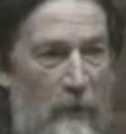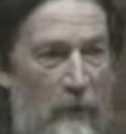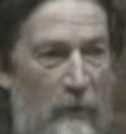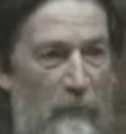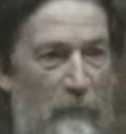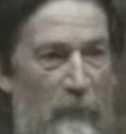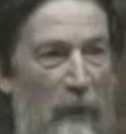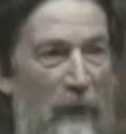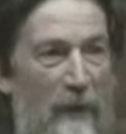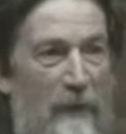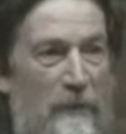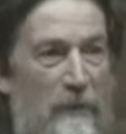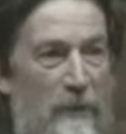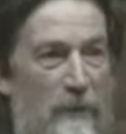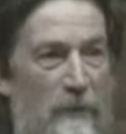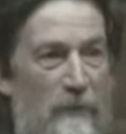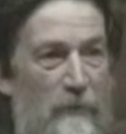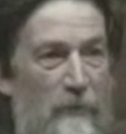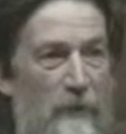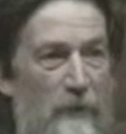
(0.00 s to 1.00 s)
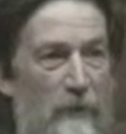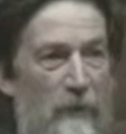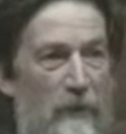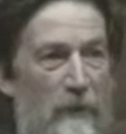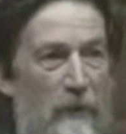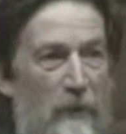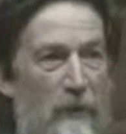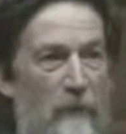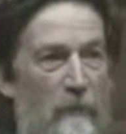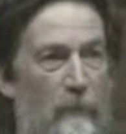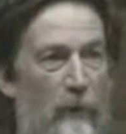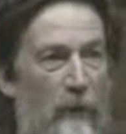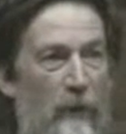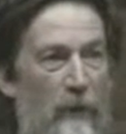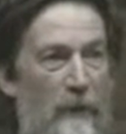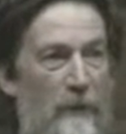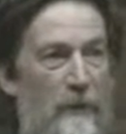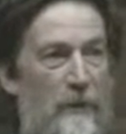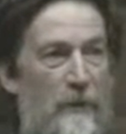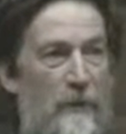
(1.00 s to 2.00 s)
the practice was not in
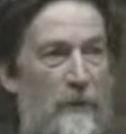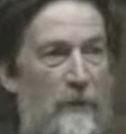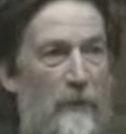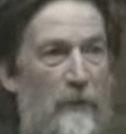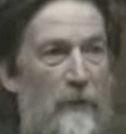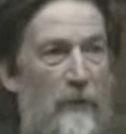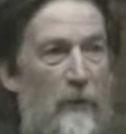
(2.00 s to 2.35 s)
place.